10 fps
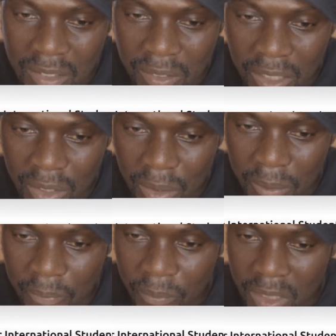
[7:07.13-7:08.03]
video,
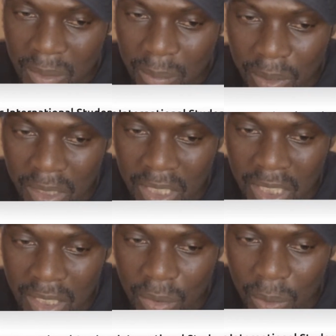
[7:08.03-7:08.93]
it's important
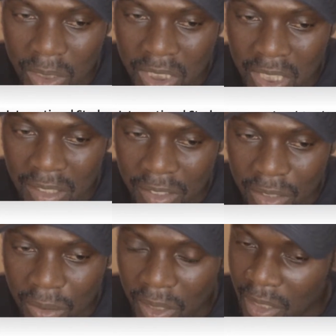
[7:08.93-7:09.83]
that you watch that
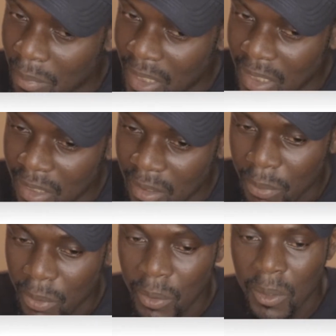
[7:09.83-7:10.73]
video. It might help
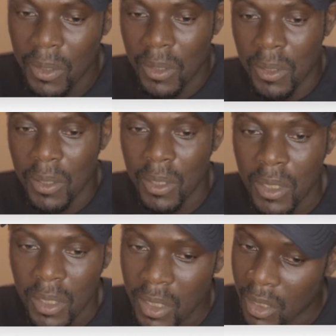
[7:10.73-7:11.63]
you.
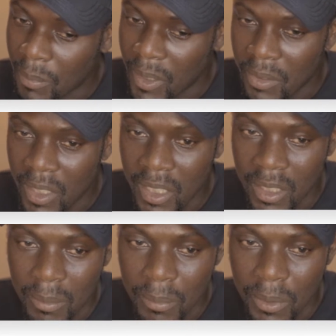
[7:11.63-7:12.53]
It might really
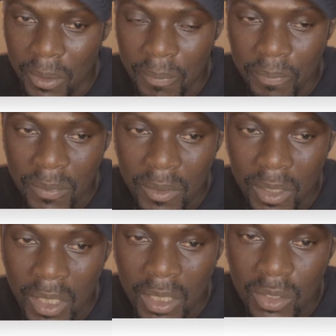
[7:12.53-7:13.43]
help you
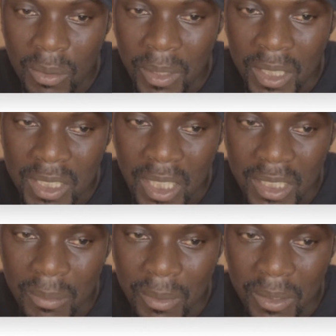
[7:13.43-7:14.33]
get some insights
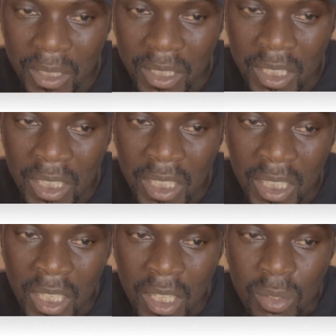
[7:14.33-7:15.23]
about it.
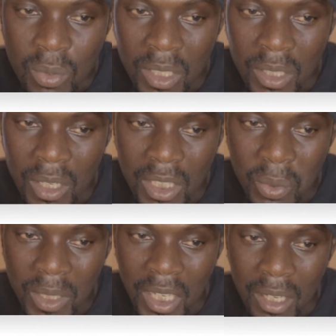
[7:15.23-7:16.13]
Today,
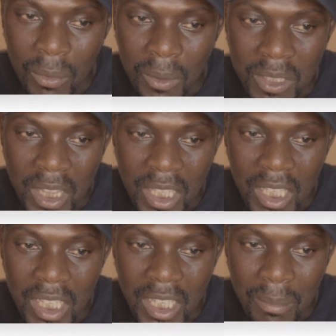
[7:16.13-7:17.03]
actually, I was
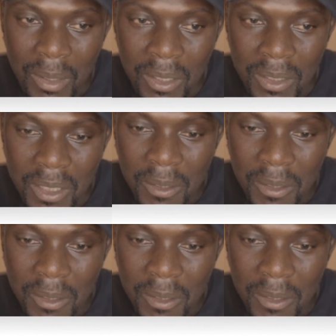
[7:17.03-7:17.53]
thinking about